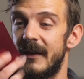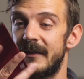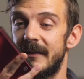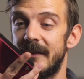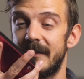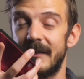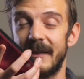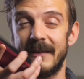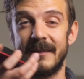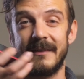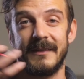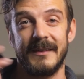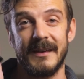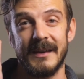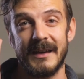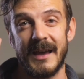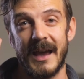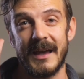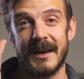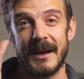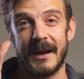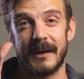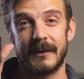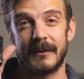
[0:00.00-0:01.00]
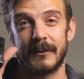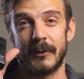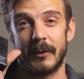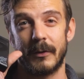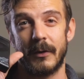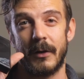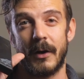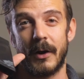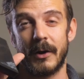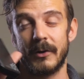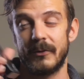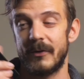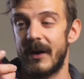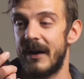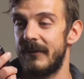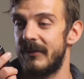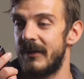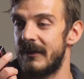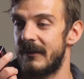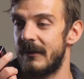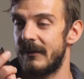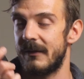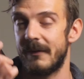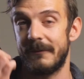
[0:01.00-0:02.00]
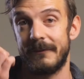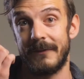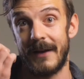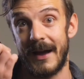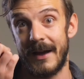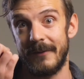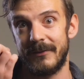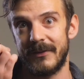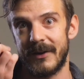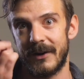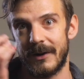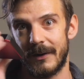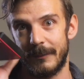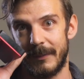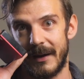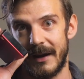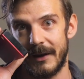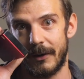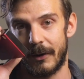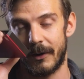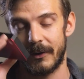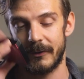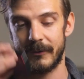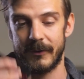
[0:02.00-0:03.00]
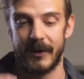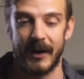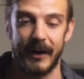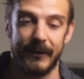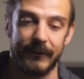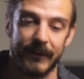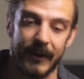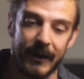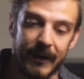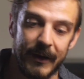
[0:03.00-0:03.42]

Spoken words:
This is a Seagate external hard drive. This is a 5TB hard drive.